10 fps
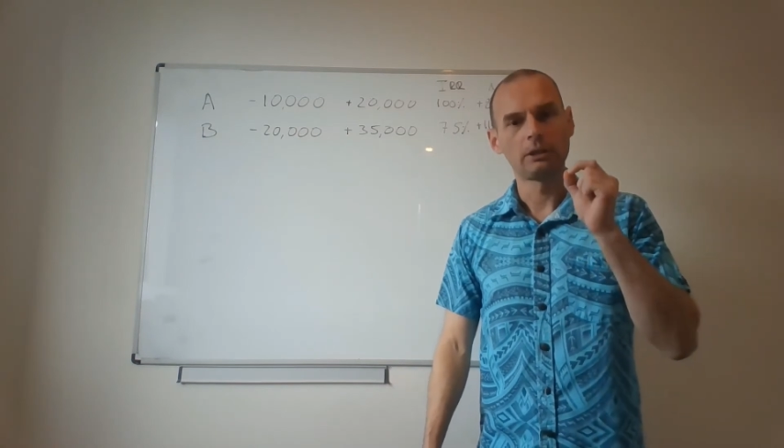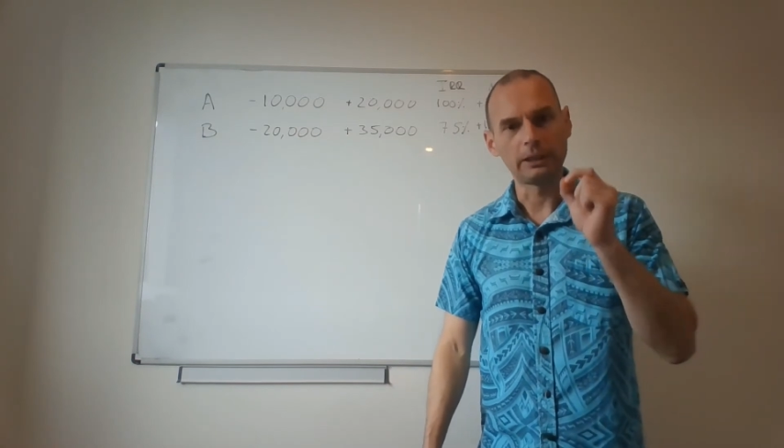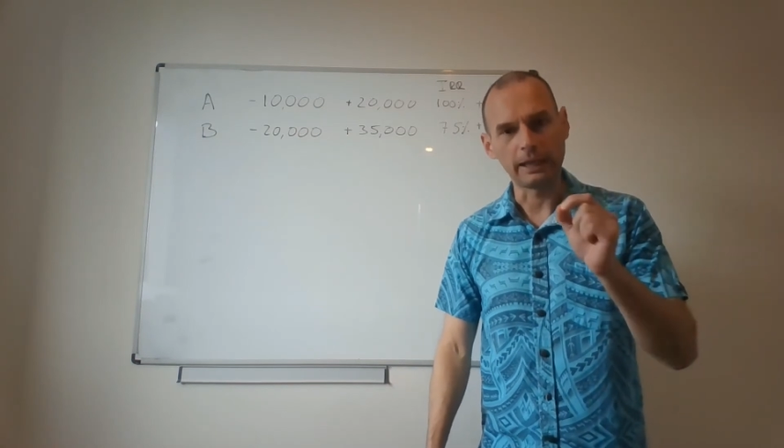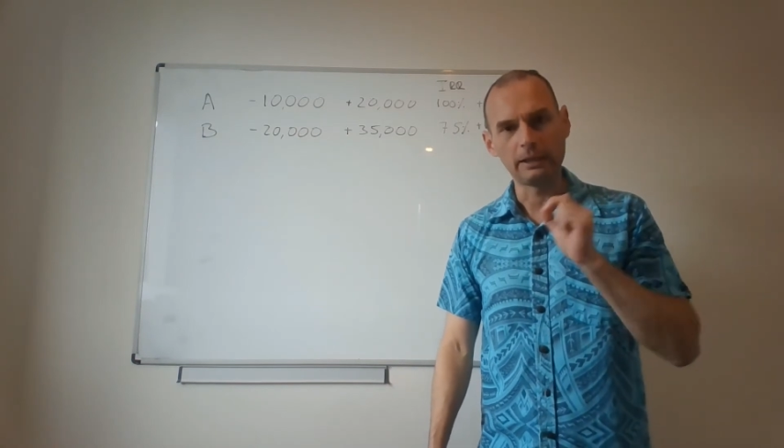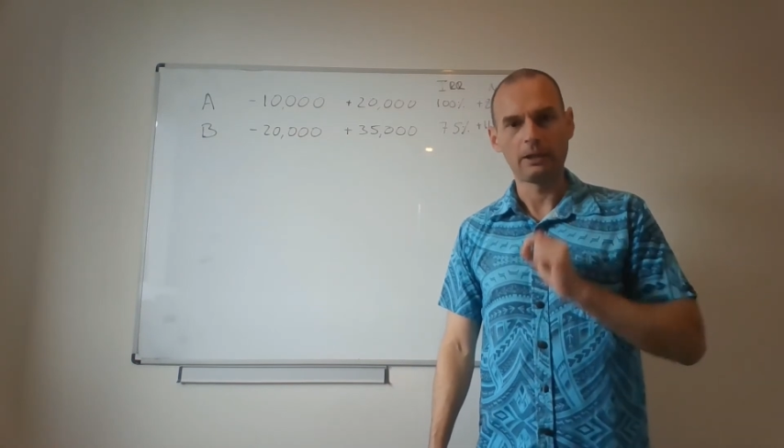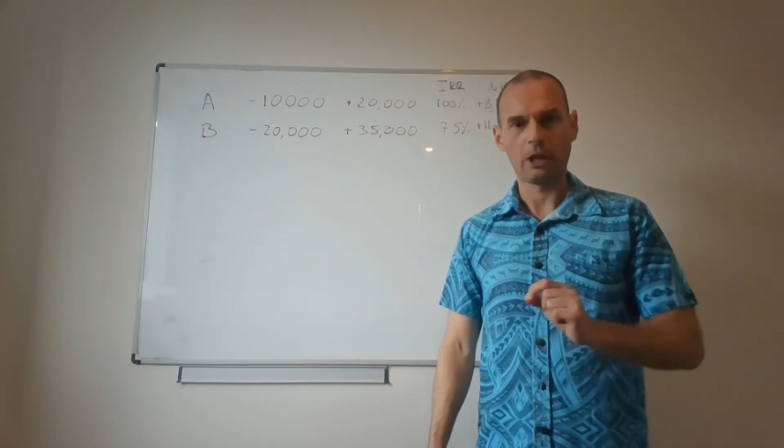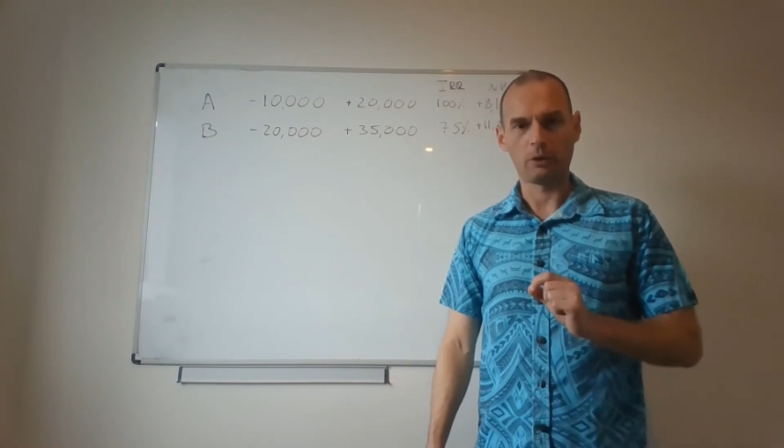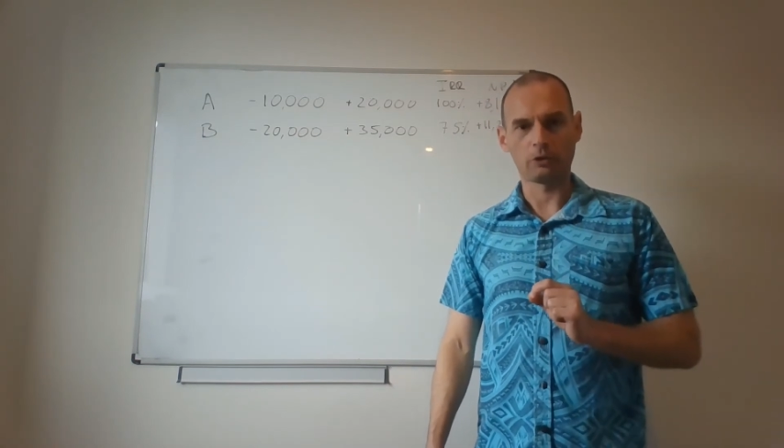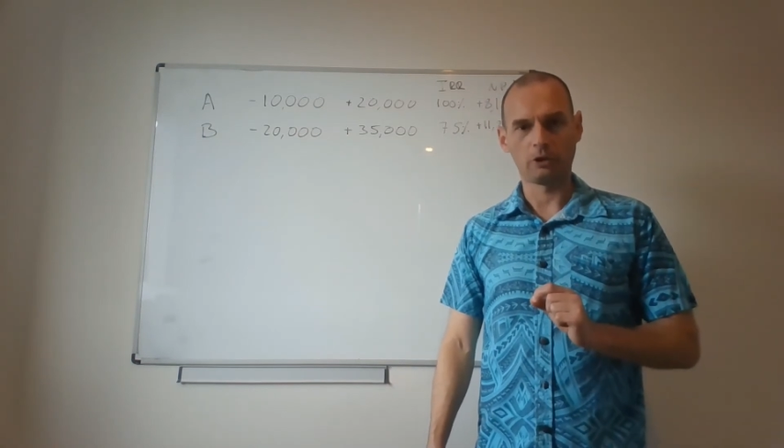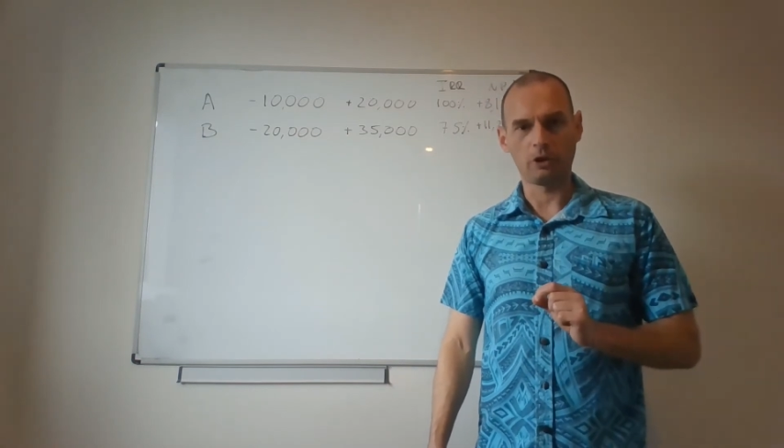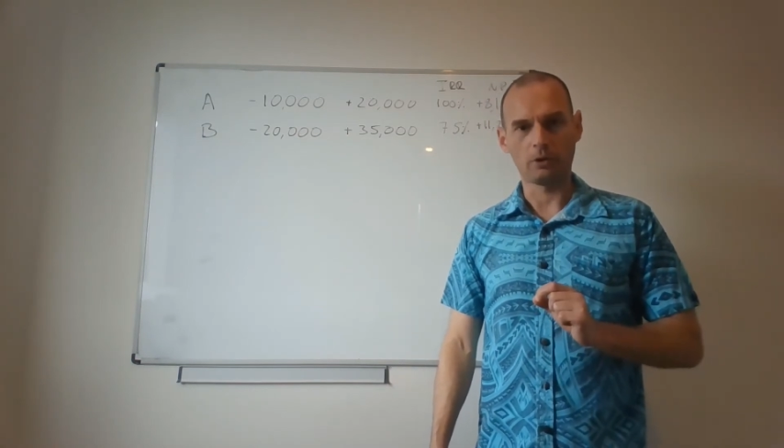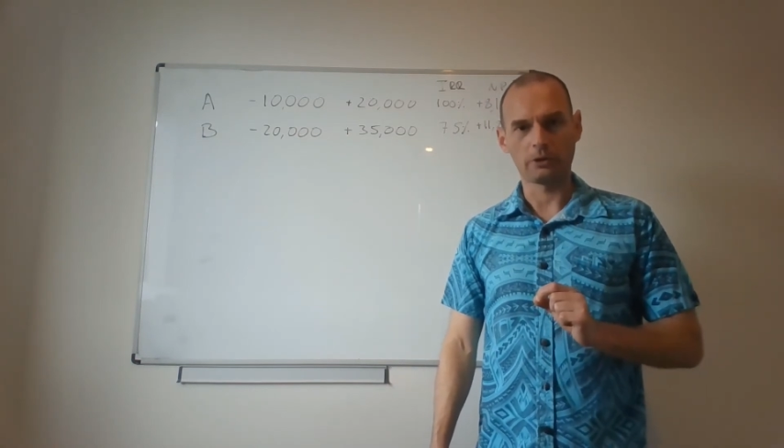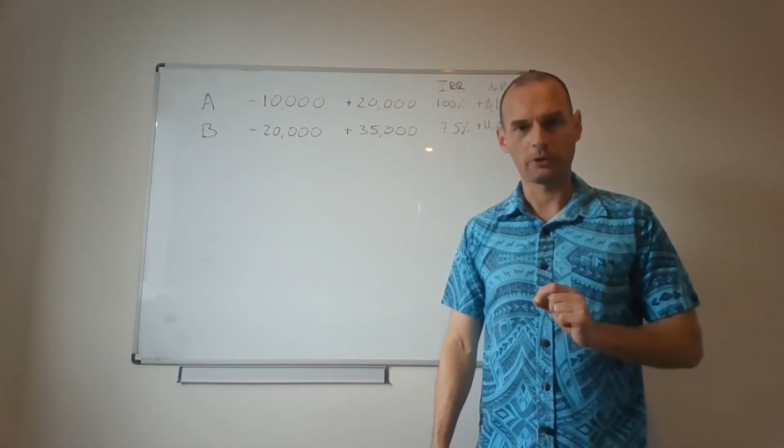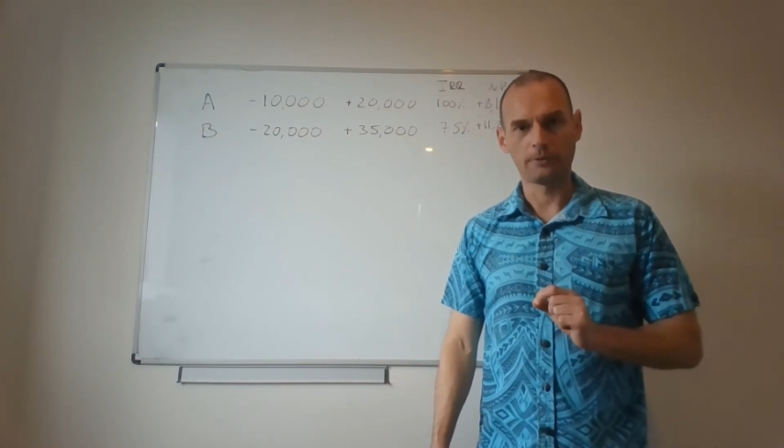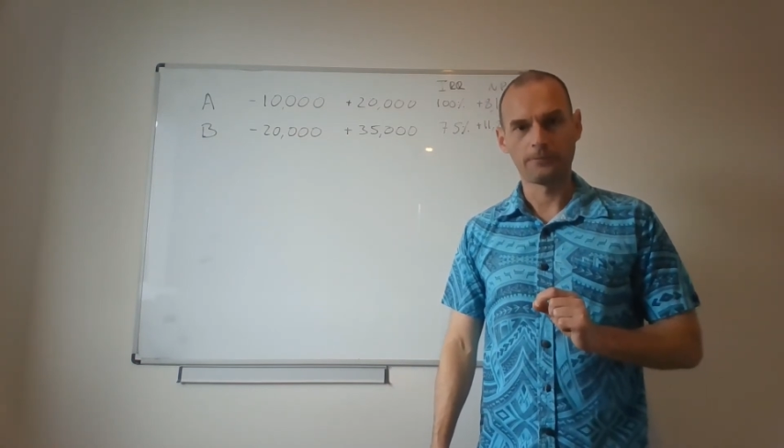$10,000.